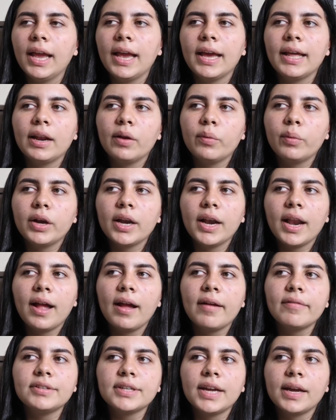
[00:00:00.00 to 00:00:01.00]
and I wouldn't
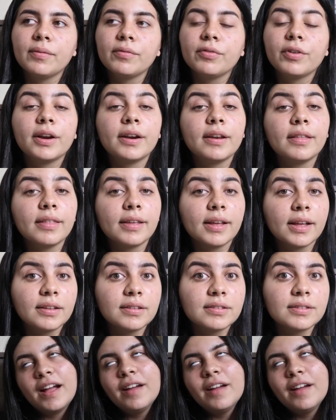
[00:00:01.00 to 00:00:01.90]
have time for anything else.